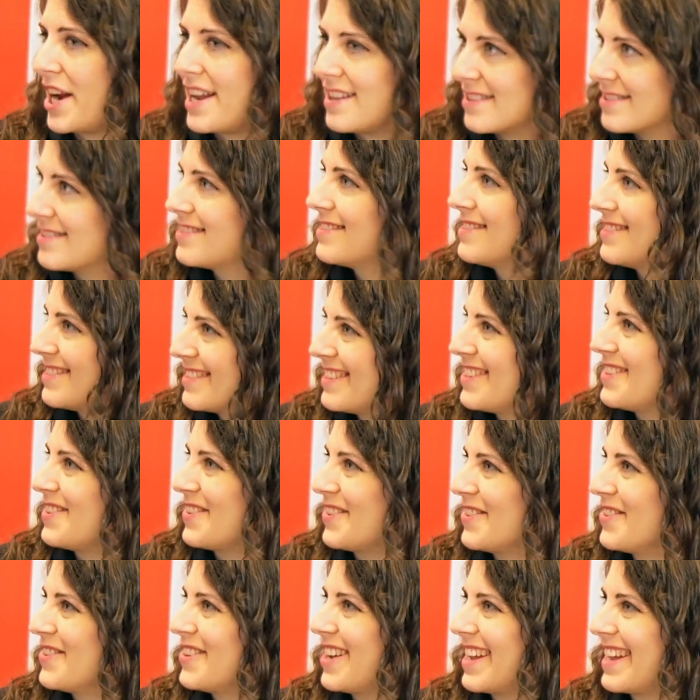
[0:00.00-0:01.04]
brands, you
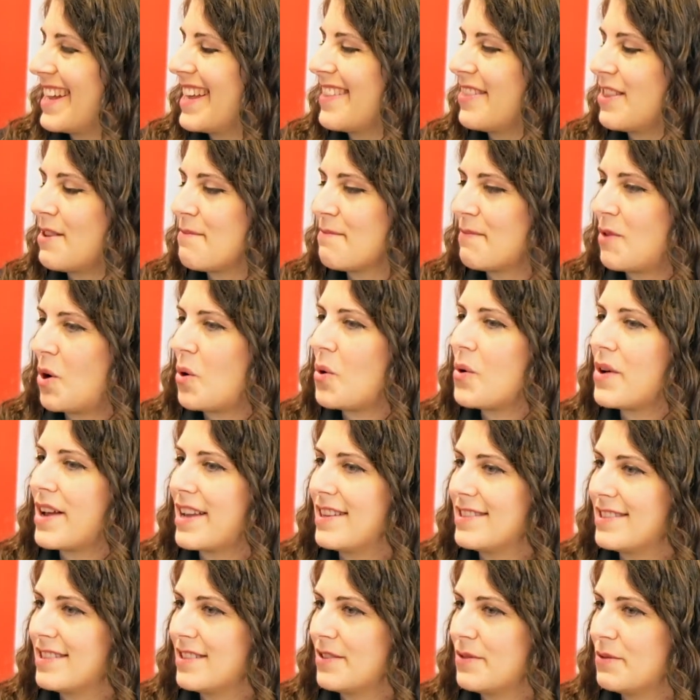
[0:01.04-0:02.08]
know, and get them
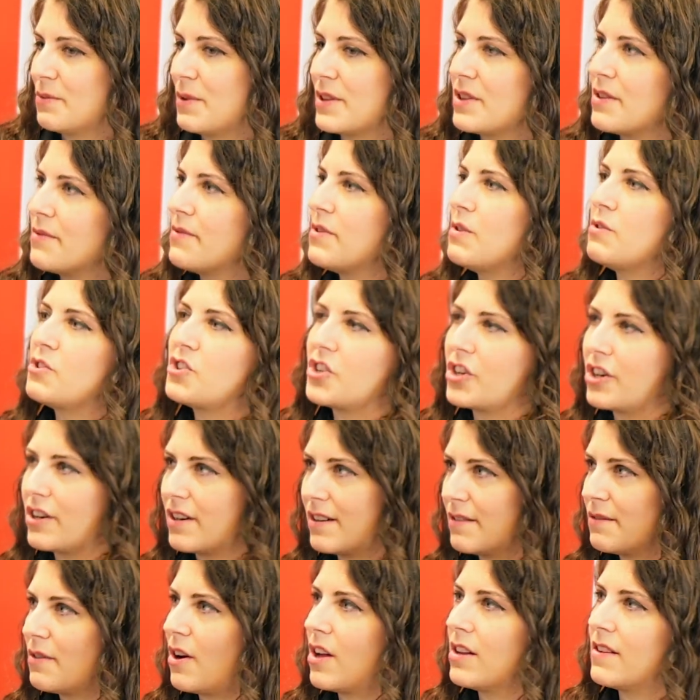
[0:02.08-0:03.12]
going into what the
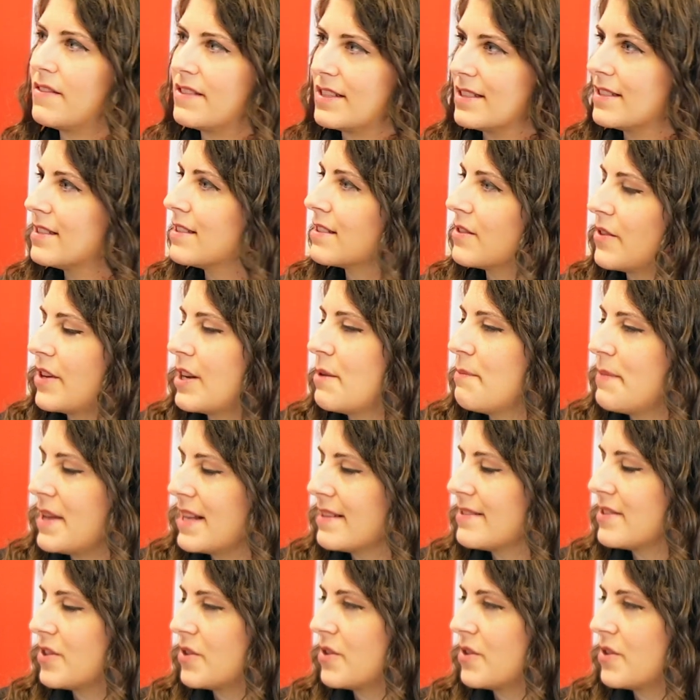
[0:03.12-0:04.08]
future of all of this is going to be.